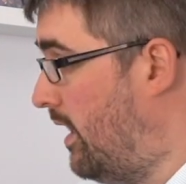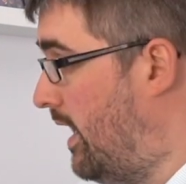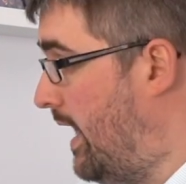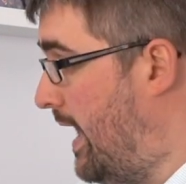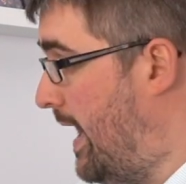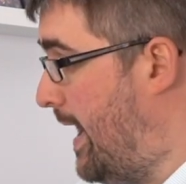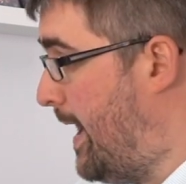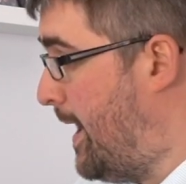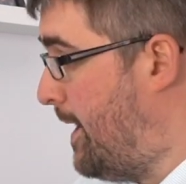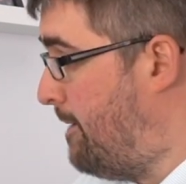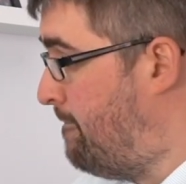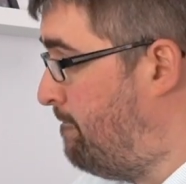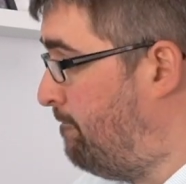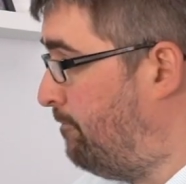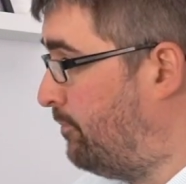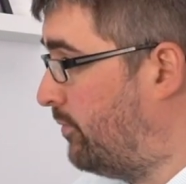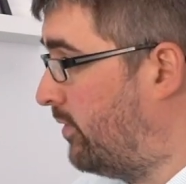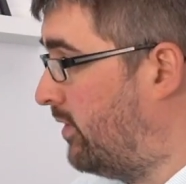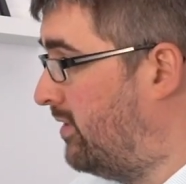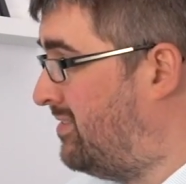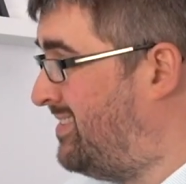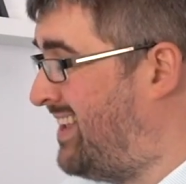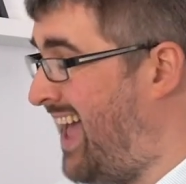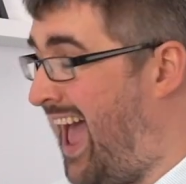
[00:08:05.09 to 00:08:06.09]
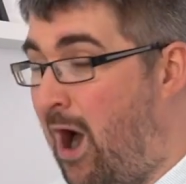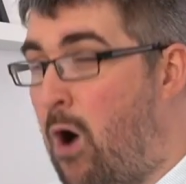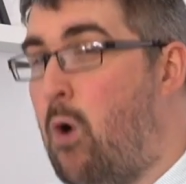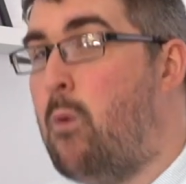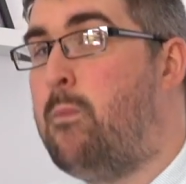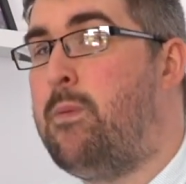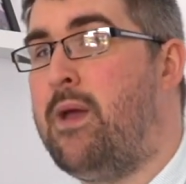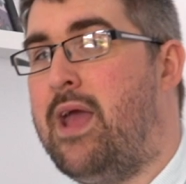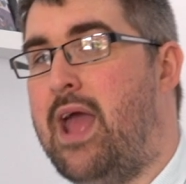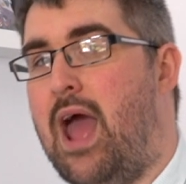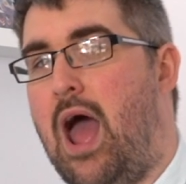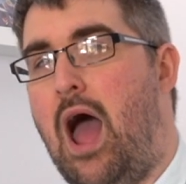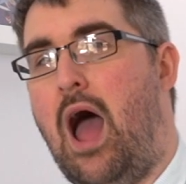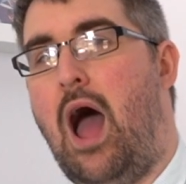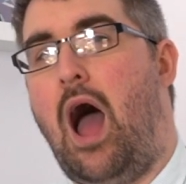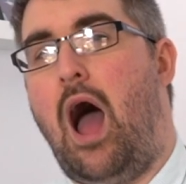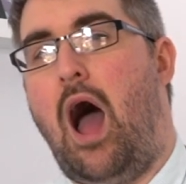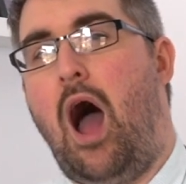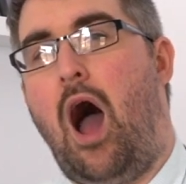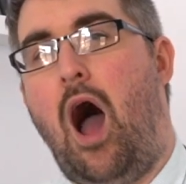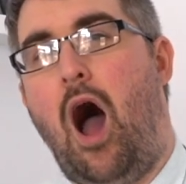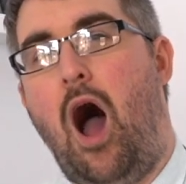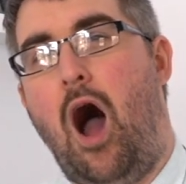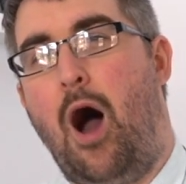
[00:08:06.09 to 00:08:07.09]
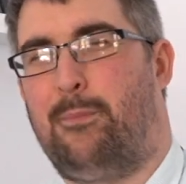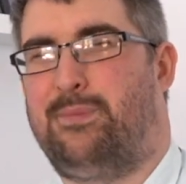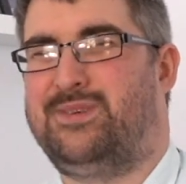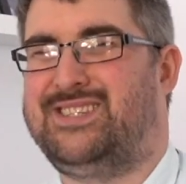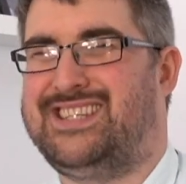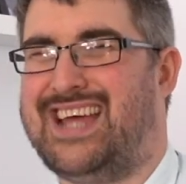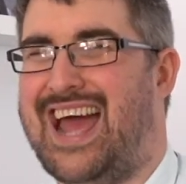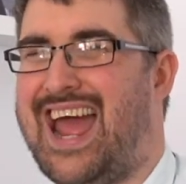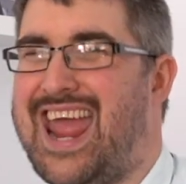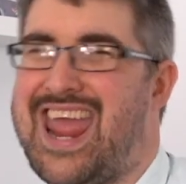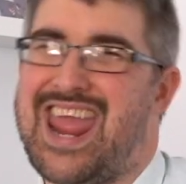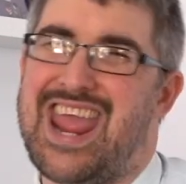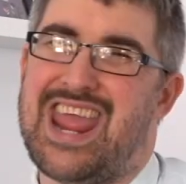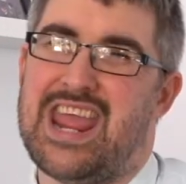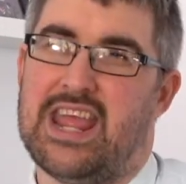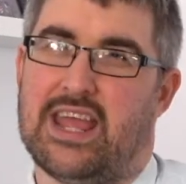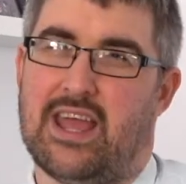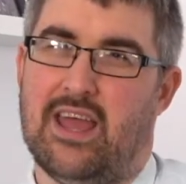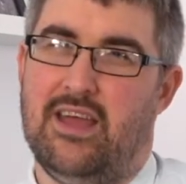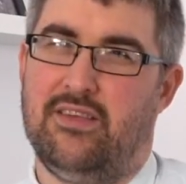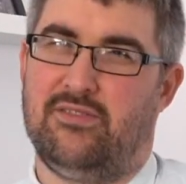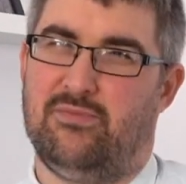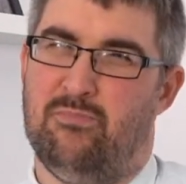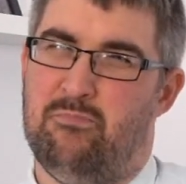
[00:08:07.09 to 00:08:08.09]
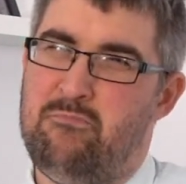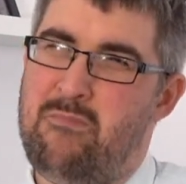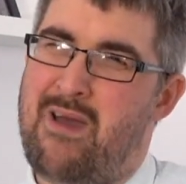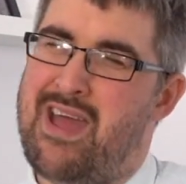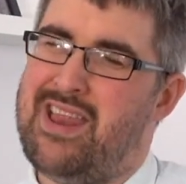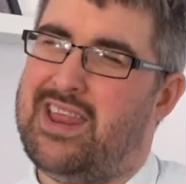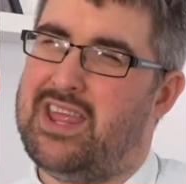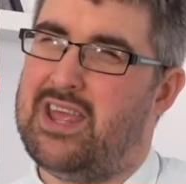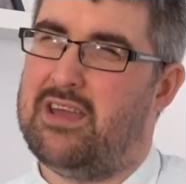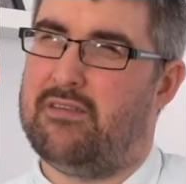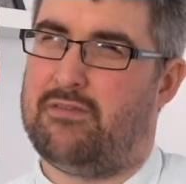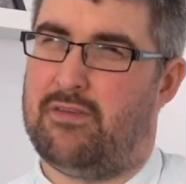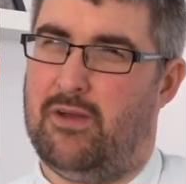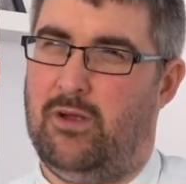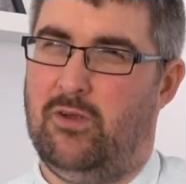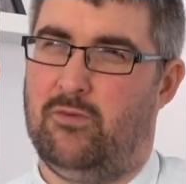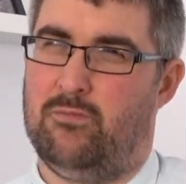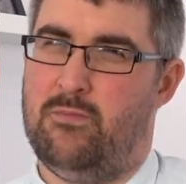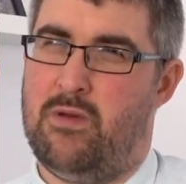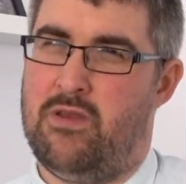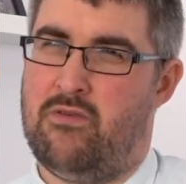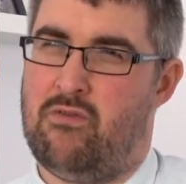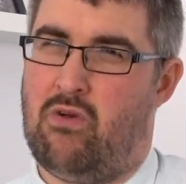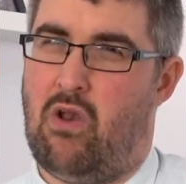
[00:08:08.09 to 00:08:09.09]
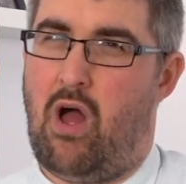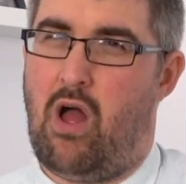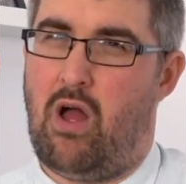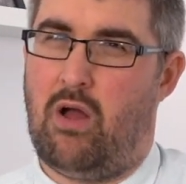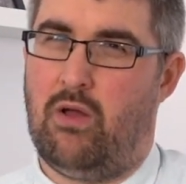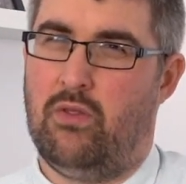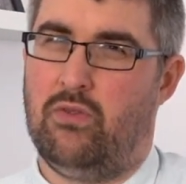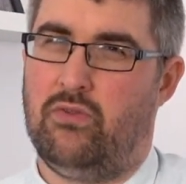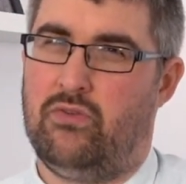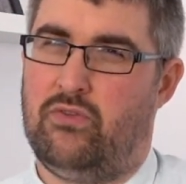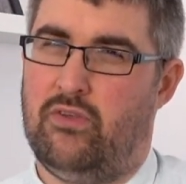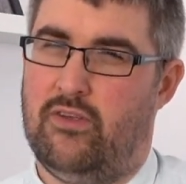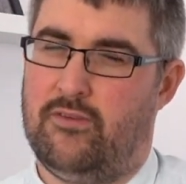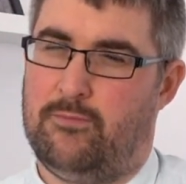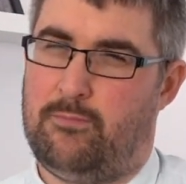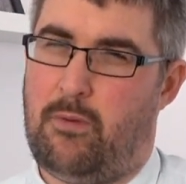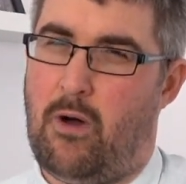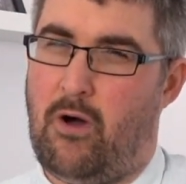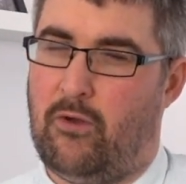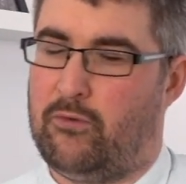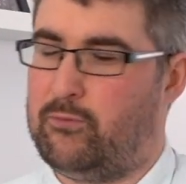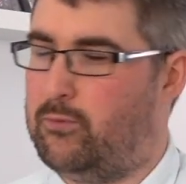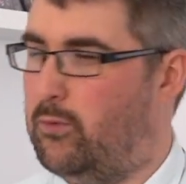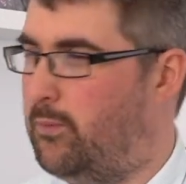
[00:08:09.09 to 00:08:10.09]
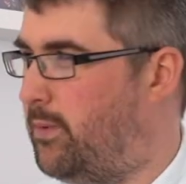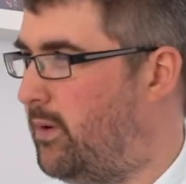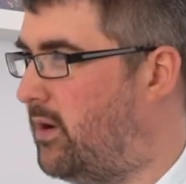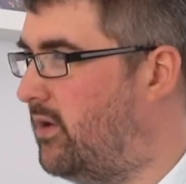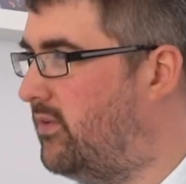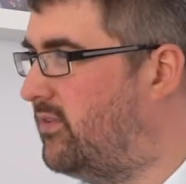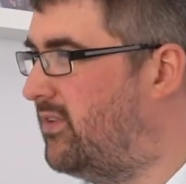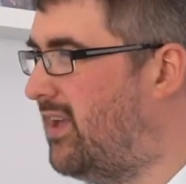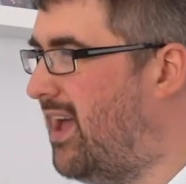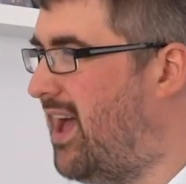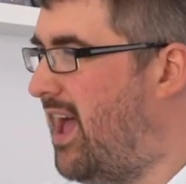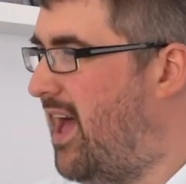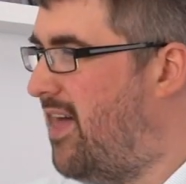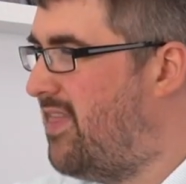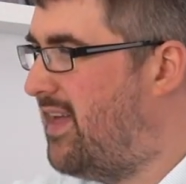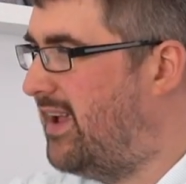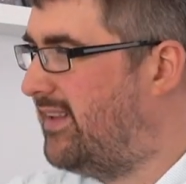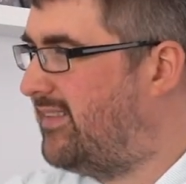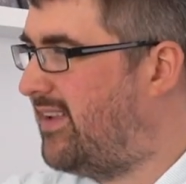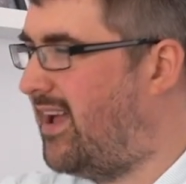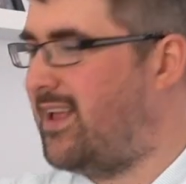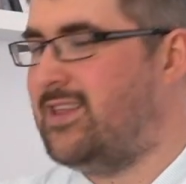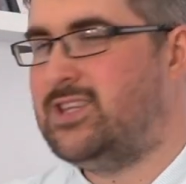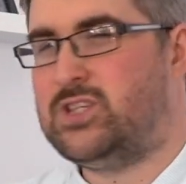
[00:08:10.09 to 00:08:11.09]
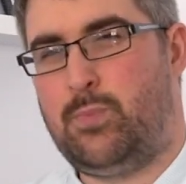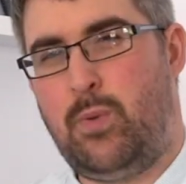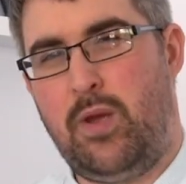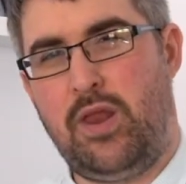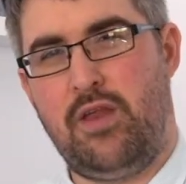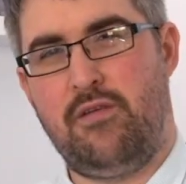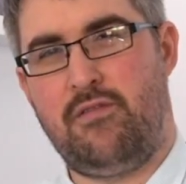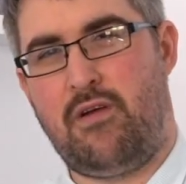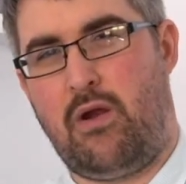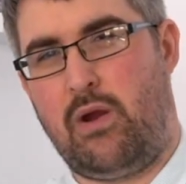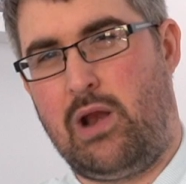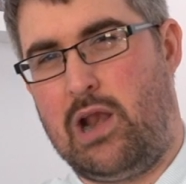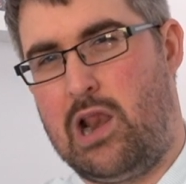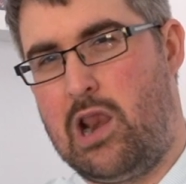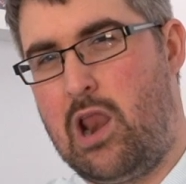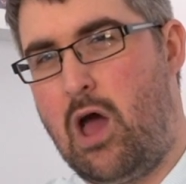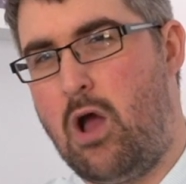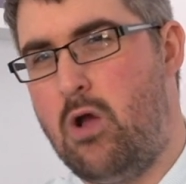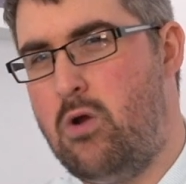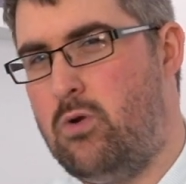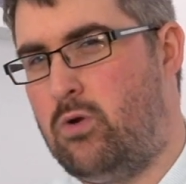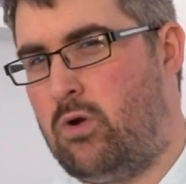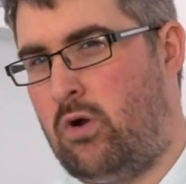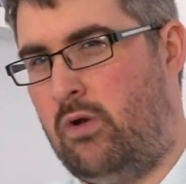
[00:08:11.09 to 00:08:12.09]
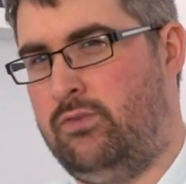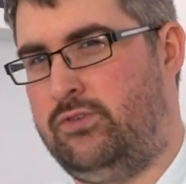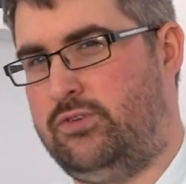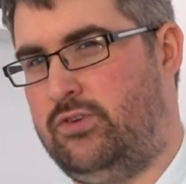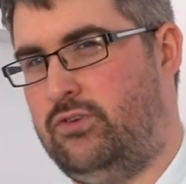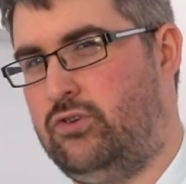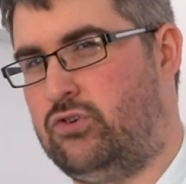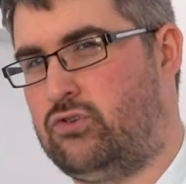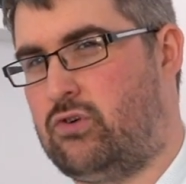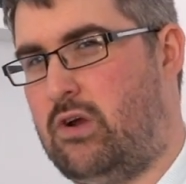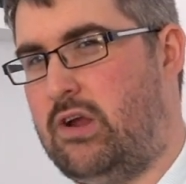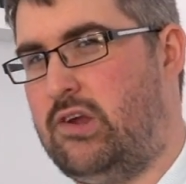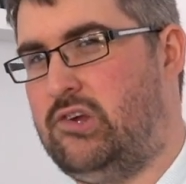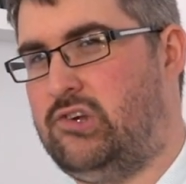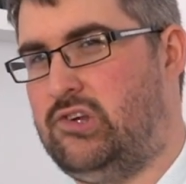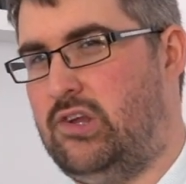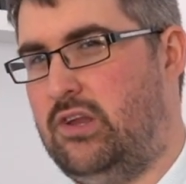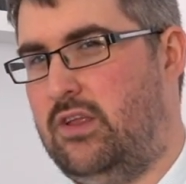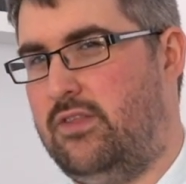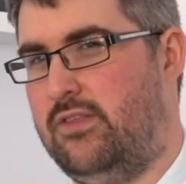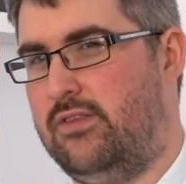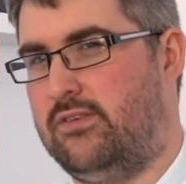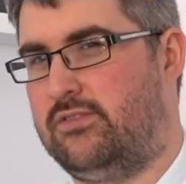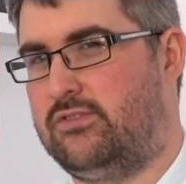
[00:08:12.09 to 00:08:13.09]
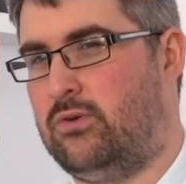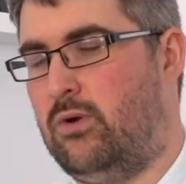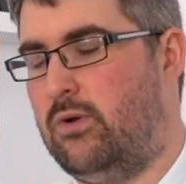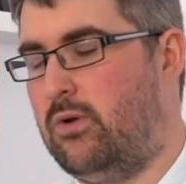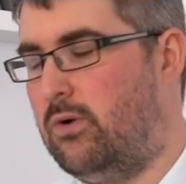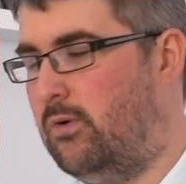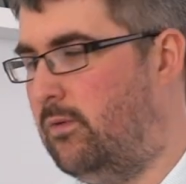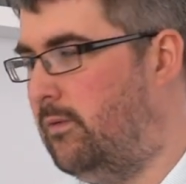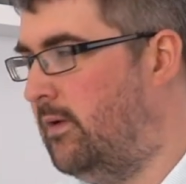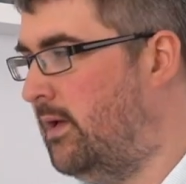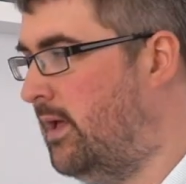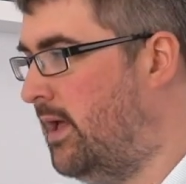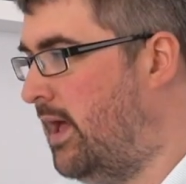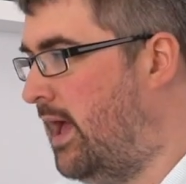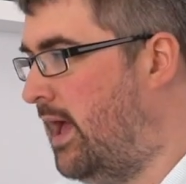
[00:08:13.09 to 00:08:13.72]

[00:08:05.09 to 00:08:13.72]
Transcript: To help it uptake as many of those mineral ions as possible, because they tend to be in a very low concentration in the soil,